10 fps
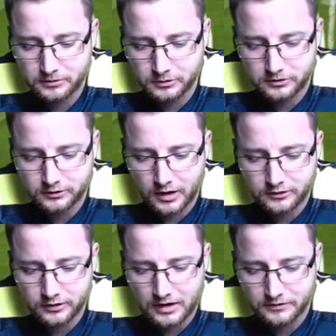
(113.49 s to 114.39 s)
So he
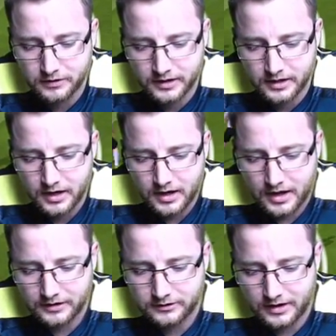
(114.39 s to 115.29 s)
starts off with it,
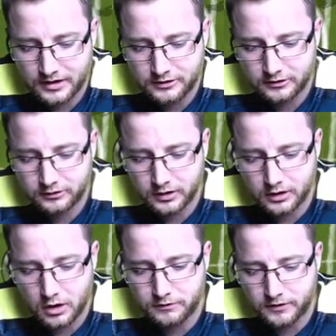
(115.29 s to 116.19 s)
and Sanchez is going to
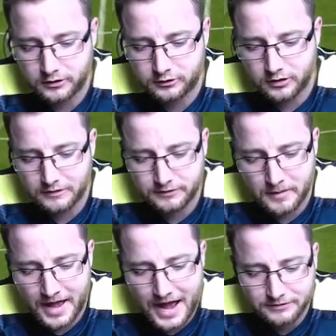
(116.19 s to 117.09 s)
go for a shot from
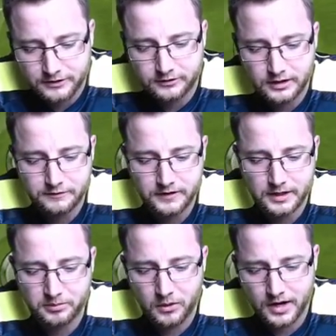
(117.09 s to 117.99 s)
half. Let's see if he
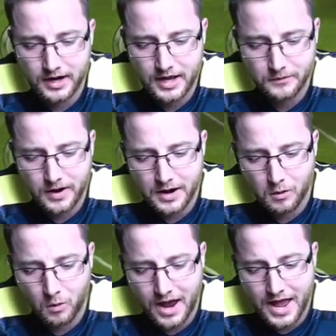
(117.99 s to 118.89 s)
can put it in right
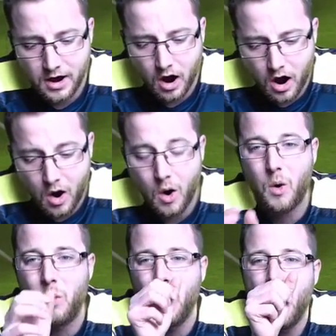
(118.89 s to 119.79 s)
away. Oh!